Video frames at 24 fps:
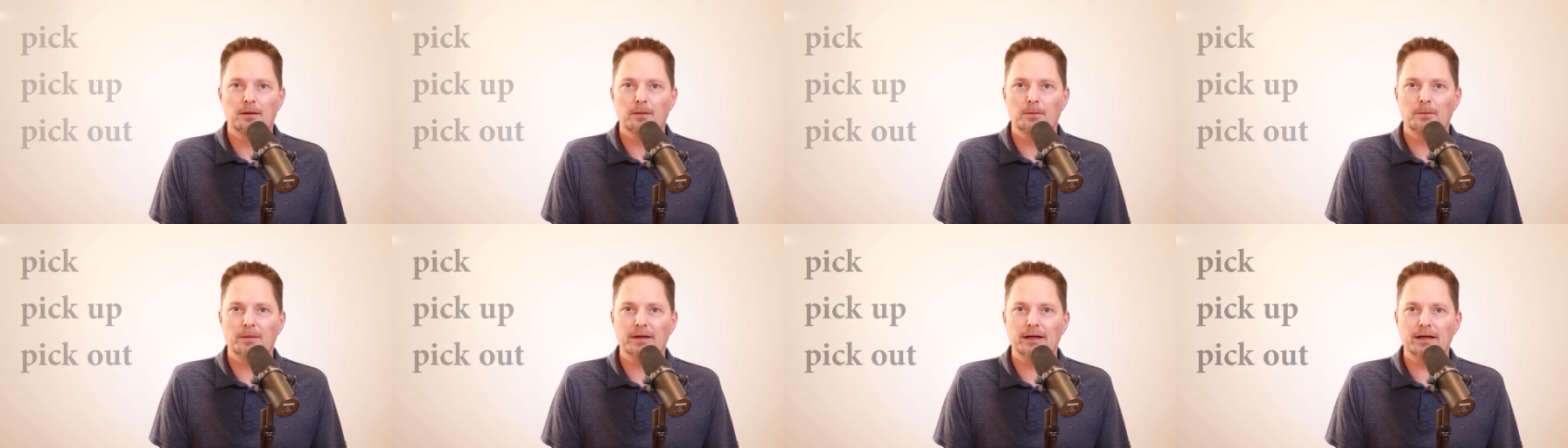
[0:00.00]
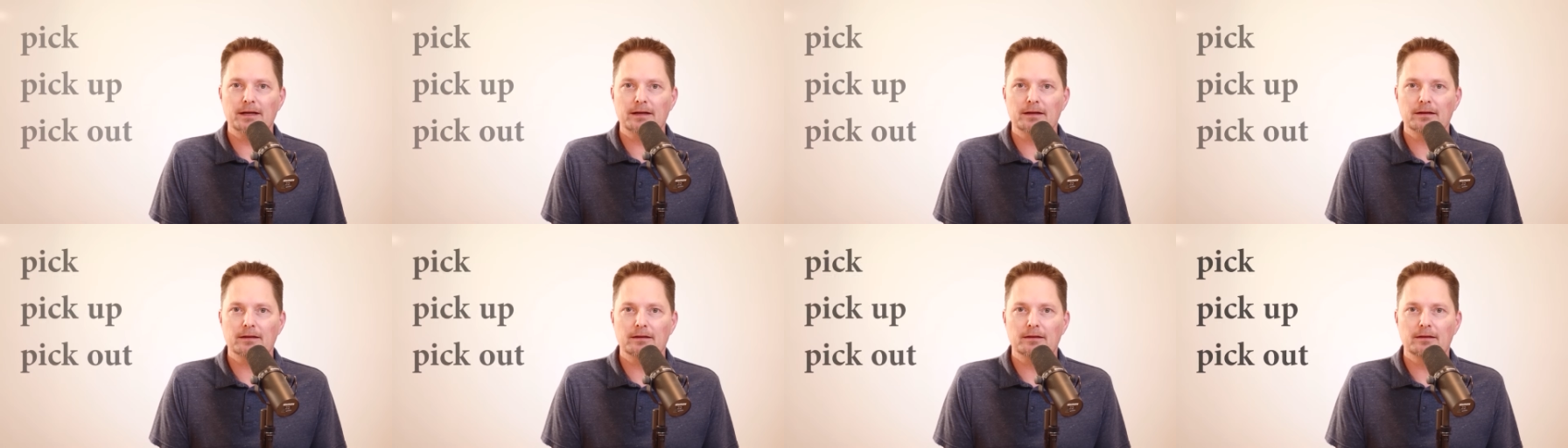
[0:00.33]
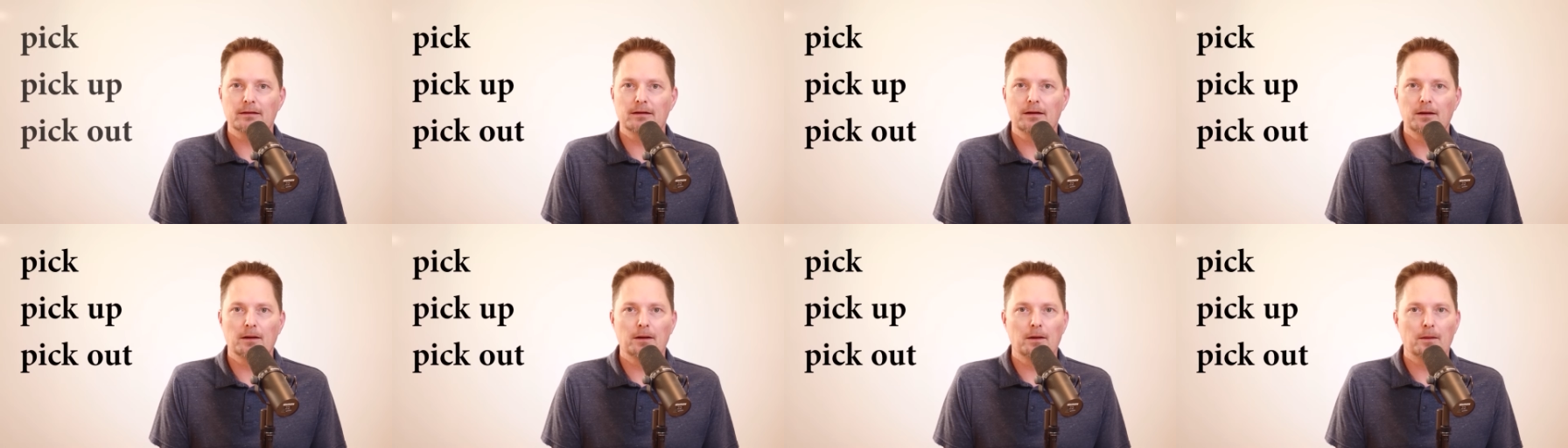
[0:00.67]
pick,
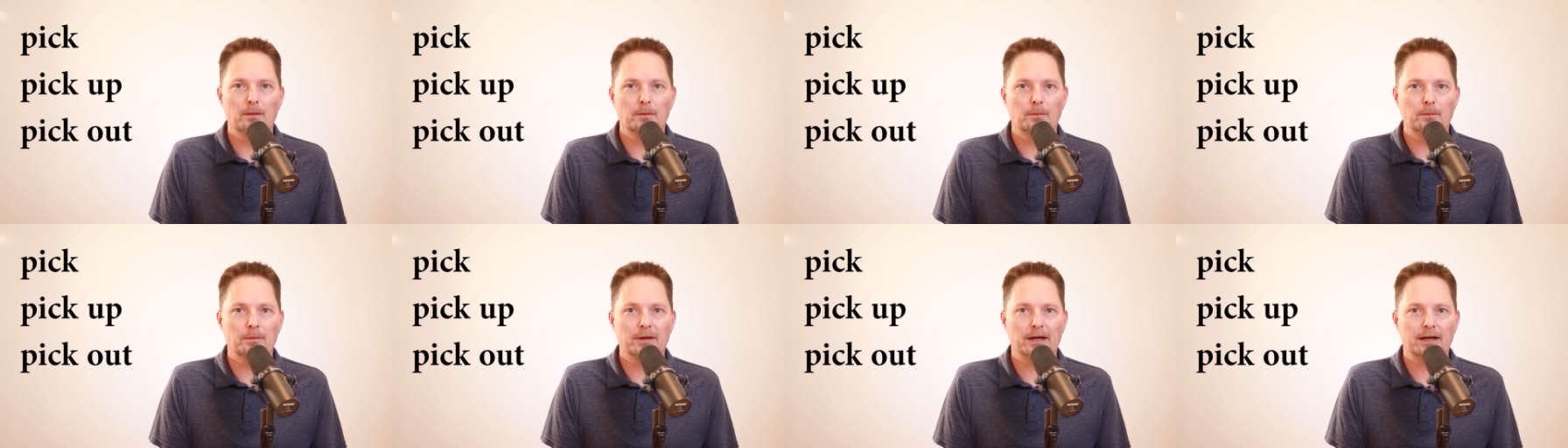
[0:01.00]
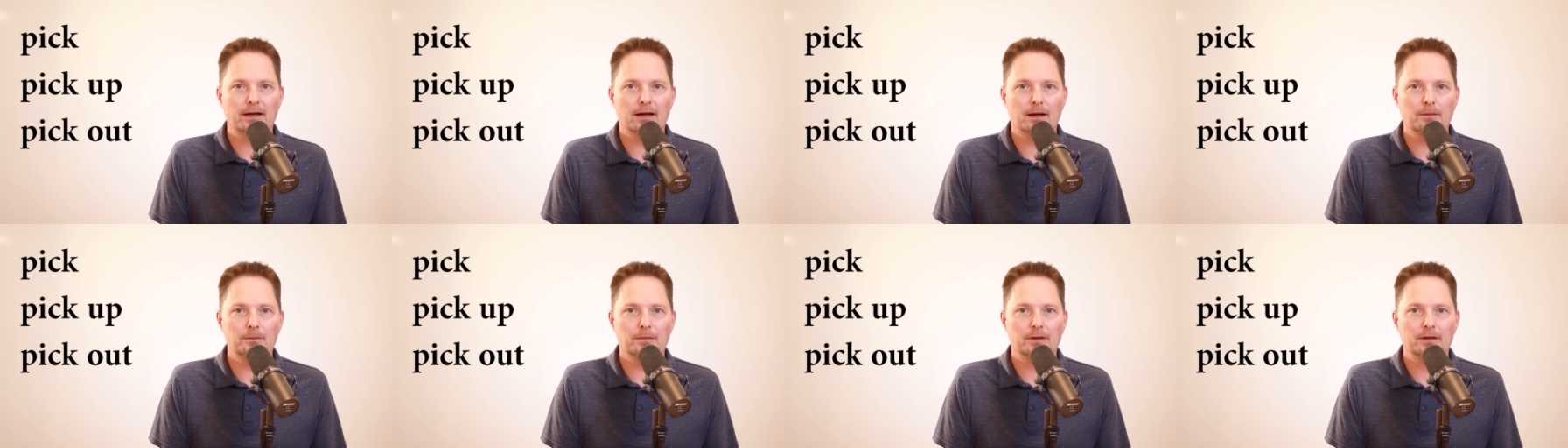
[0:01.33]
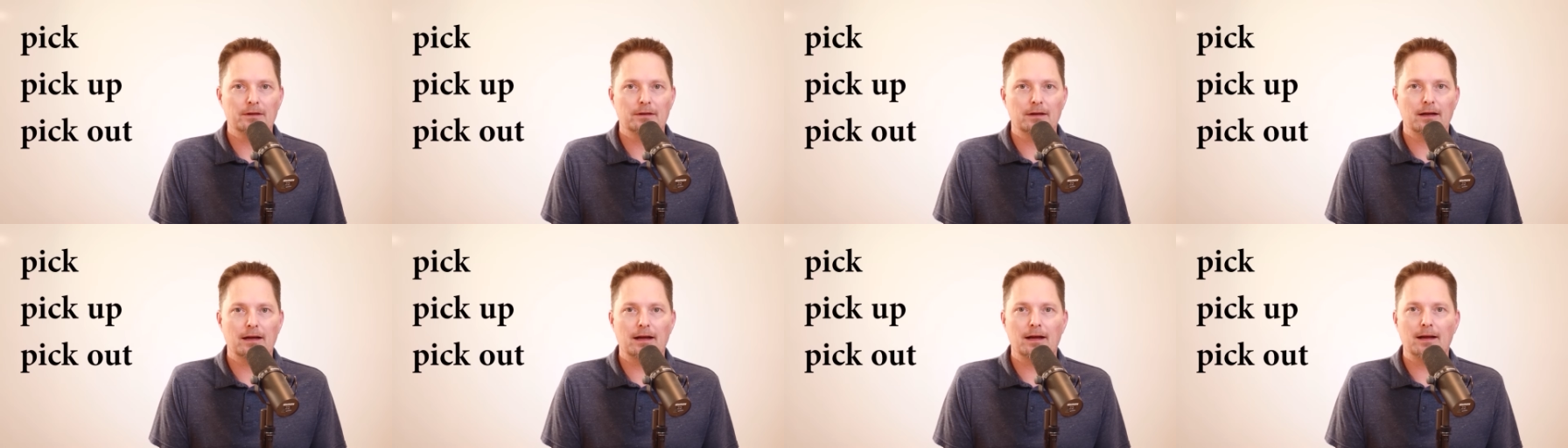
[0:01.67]
pick
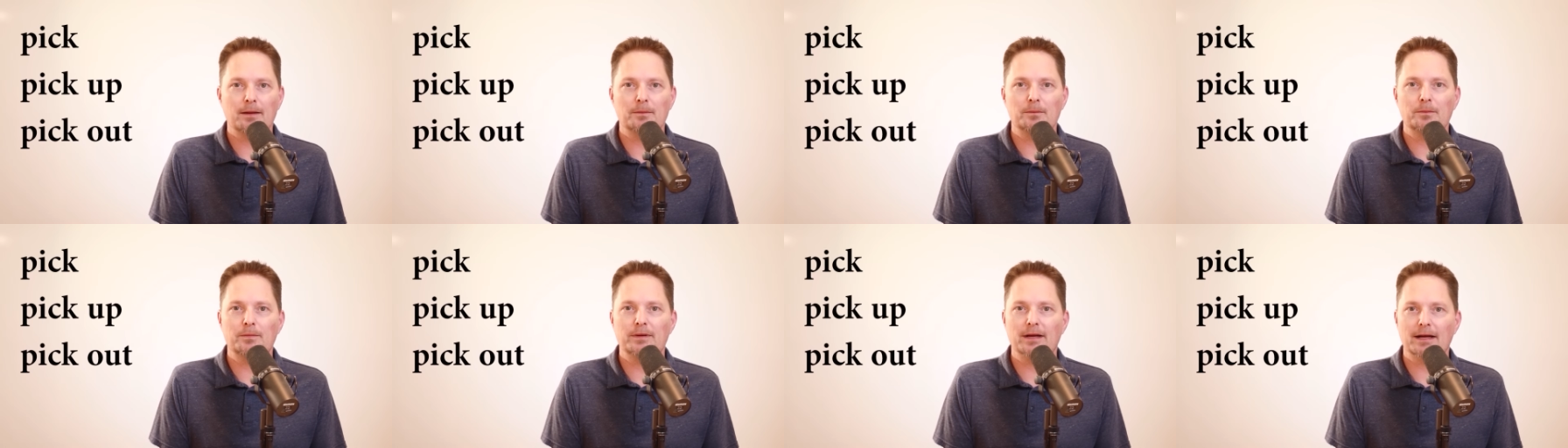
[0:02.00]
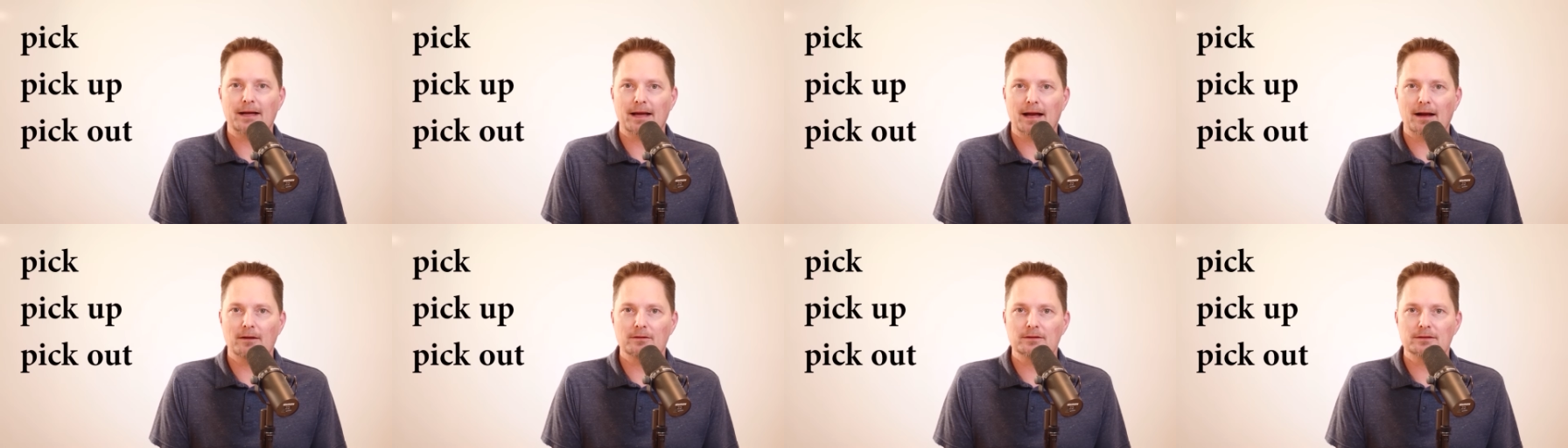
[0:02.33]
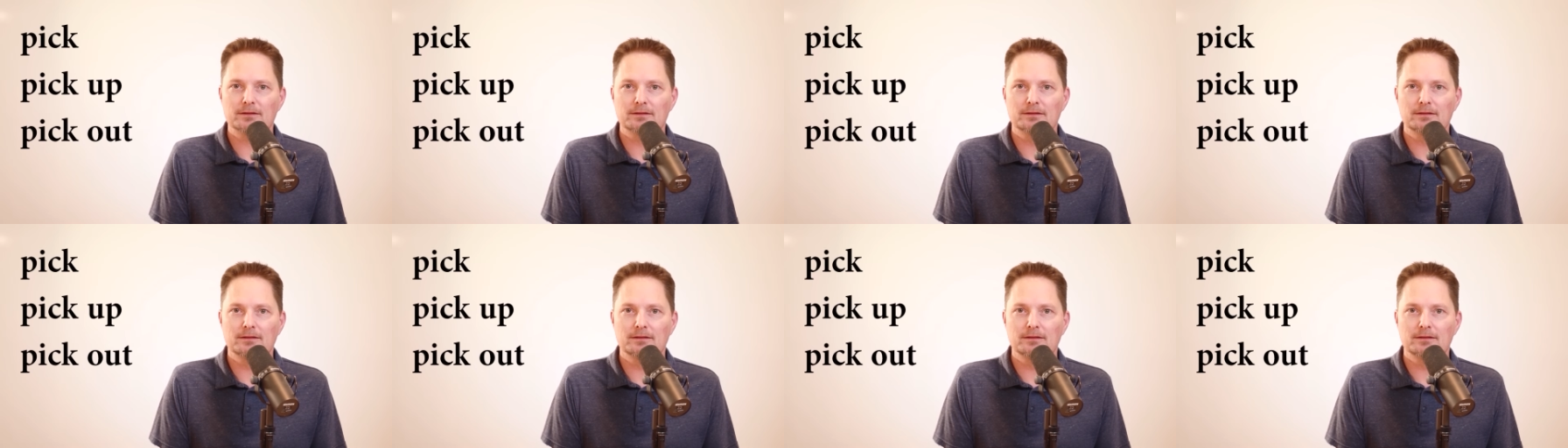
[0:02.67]
up, and pick out.